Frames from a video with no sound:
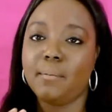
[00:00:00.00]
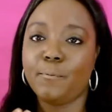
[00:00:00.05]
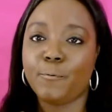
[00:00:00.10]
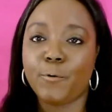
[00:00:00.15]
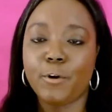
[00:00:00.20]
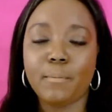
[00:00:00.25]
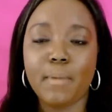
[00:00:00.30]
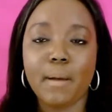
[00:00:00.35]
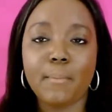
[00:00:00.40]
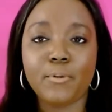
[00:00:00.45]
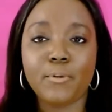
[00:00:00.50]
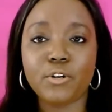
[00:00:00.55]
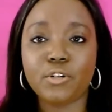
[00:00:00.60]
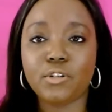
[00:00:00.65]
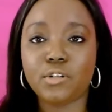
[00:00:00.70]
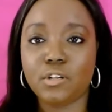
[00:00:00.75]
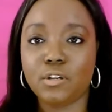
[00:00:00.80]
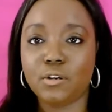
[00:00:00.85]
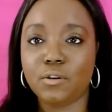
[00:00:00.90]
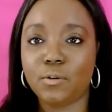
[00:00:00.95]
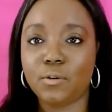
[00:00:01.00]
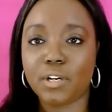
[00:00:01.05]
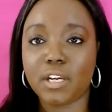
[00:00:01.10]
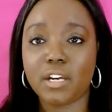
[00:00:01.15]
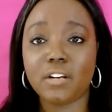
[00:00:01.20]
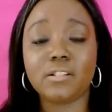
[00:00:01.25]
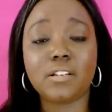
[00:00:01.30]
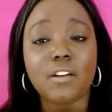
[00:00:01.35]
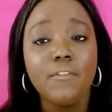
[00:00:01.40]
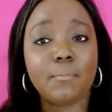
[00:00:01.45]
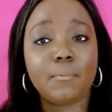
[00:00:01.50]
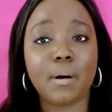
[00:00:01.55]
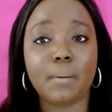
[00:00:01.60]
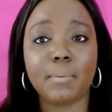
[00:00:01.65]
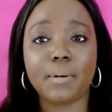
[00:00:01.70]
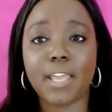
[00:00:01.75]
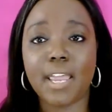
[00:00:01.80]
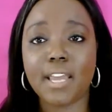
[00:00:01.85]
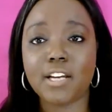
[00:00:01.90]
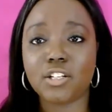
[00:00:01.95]
Remember to get yourself in
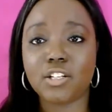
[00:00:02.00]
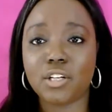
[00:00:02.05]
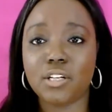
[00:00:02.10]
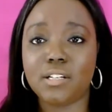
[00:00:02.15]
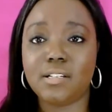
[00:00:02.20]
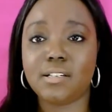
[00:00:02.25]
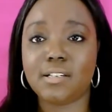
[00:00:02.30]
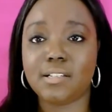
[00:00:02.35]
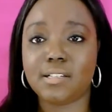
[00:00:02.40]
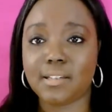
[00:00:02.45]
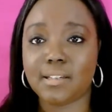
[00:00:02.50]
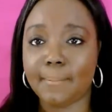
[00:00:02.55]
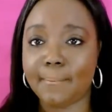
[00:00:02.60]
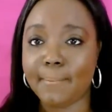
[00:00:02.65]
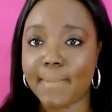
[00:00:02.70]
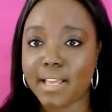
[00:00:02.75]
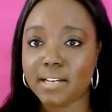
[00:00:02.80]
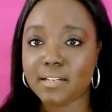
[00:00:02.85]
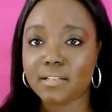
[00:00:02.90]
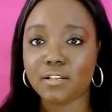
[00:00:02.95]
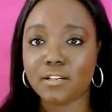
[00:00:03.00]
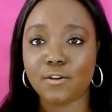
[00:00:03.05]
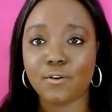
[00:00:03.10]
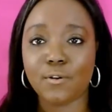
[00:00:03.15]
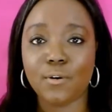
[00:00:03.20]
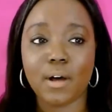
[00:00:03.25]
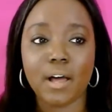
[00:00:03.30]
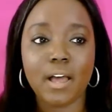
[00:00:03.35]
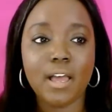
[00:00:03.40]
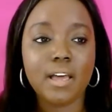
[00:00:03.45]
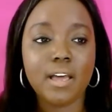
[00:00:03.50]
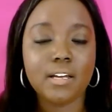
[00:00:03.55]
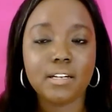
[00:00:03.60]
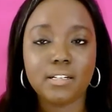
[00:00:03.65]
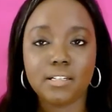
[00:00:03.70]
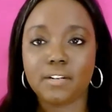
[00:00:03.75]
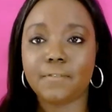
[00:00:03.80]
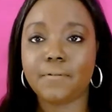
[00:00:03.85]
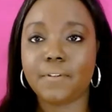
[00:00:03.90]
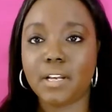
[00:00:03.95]
publications, submit to
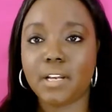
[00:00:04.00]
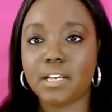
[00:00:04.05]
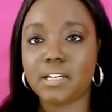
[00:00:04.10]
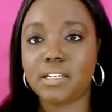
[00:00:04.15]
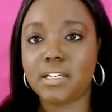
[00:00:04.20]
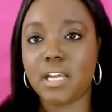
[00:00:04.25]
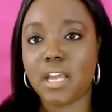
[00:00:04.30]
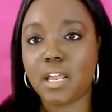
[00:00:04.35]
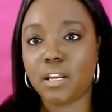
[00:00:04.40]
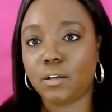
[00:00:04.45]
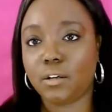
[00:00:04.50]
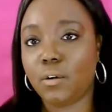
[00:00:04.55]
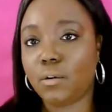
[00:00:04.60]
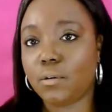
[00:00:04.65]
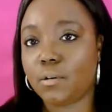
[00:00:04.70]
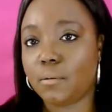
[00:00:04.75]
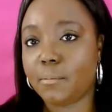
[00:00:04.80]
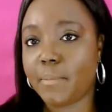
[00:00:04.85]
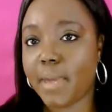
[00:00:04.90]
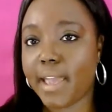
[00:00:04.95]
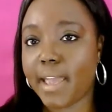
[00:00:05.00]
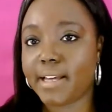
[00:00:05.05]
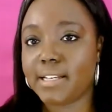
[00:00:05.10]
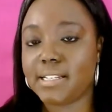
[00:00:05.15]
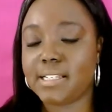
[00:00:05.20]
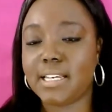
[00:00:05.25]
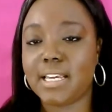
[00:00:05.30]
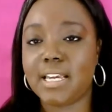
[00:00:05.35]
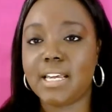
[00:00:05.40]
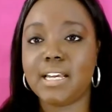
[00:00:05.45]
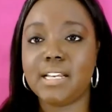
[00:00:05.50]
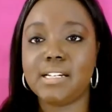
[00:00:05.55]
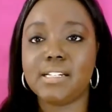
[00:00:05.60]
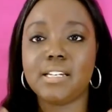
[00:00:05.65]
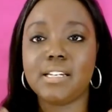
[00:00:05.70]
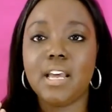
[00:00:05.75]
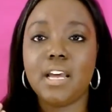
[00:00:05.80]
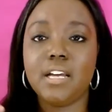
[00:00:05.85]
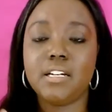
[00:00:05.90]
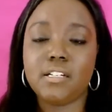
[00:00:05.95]
different indie and local
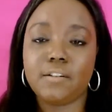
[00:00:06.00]
magazines,